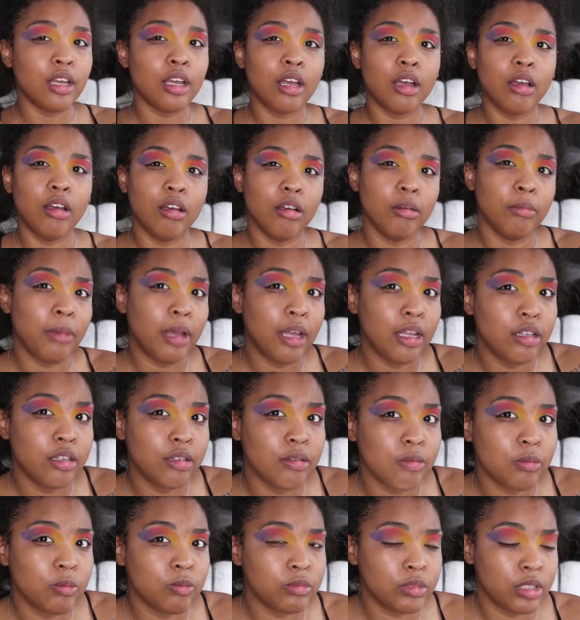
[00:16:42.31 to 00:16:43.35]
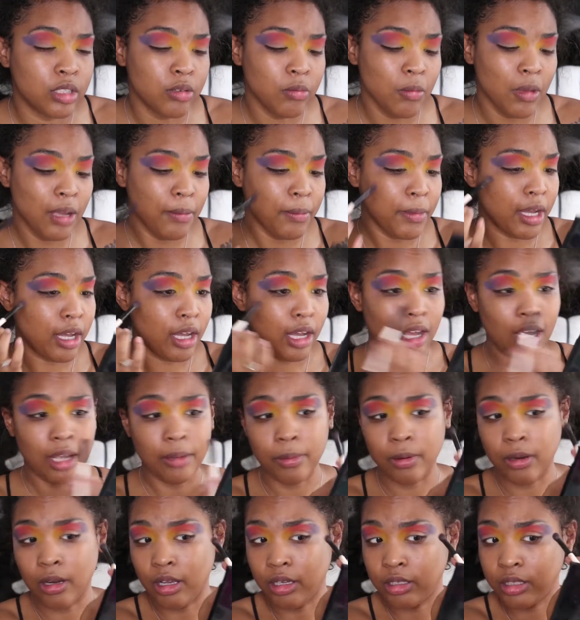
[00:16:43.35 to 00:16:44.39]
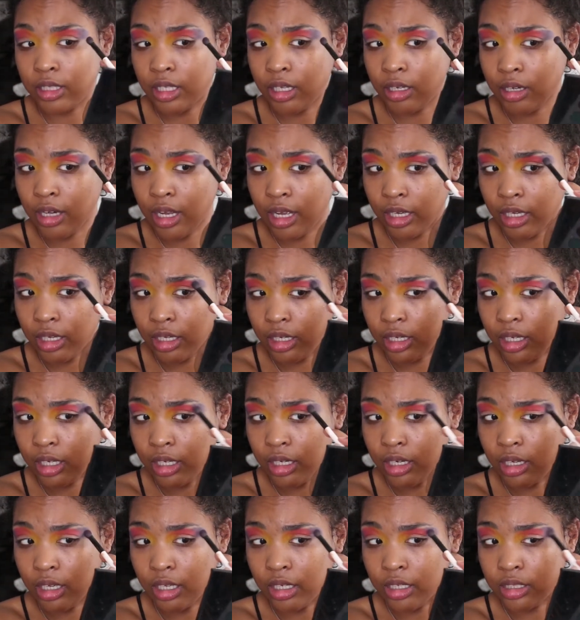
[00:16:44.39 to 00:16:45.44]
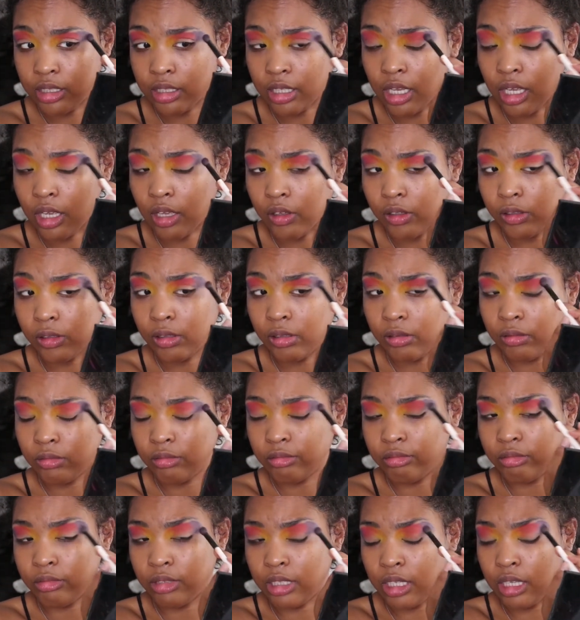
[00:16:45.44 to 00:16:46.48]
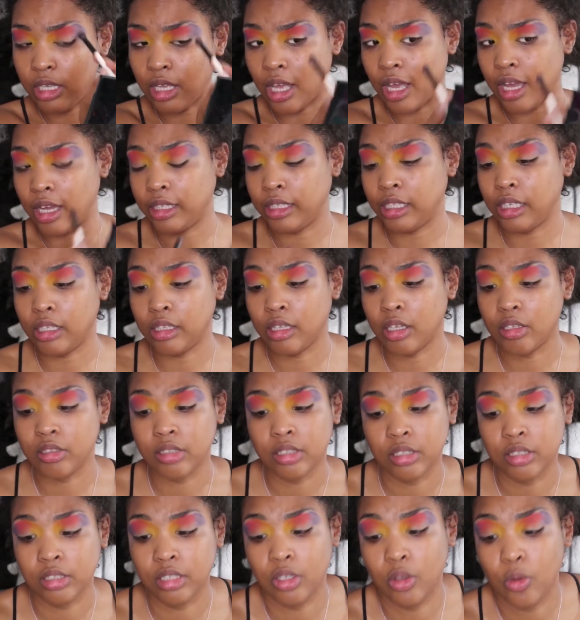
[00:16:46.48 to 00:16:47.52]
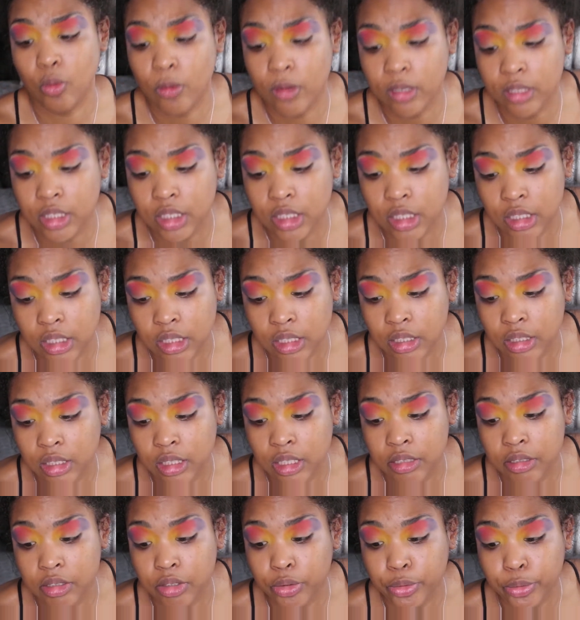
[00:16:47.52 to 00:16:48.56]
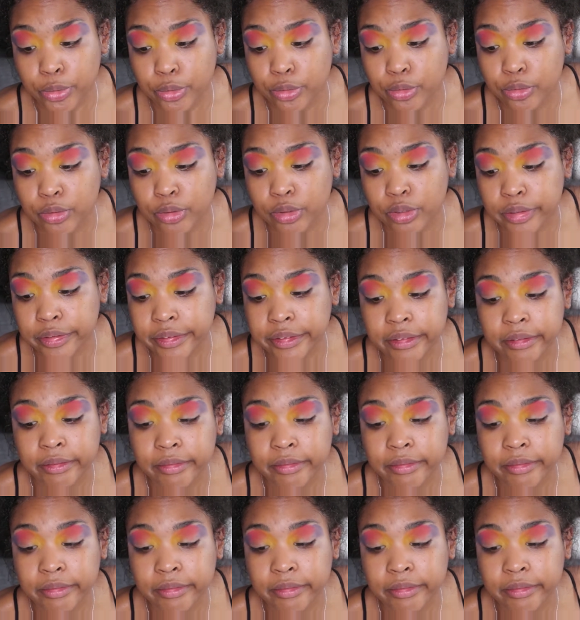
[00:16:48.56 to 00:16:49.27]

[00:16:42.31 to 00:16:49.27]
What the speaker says: Don't mind my eyebrows. They're not going to get done until I get closer to going to this cruise.